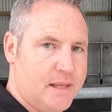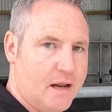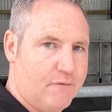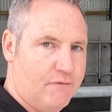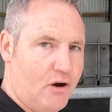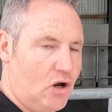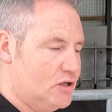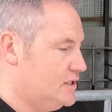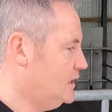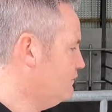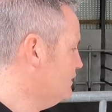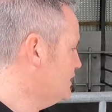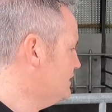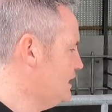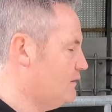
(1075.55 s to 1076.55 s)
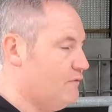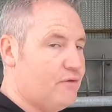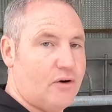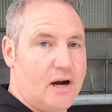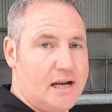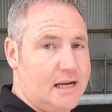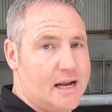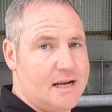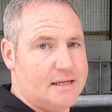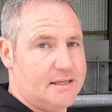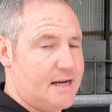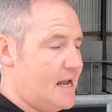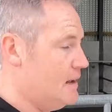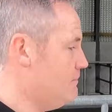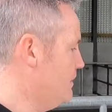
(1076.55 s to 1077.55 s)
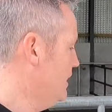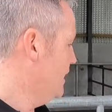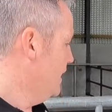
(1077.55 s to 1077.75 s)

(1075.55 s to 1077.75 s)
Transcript: get faulty if they sit for any length of time,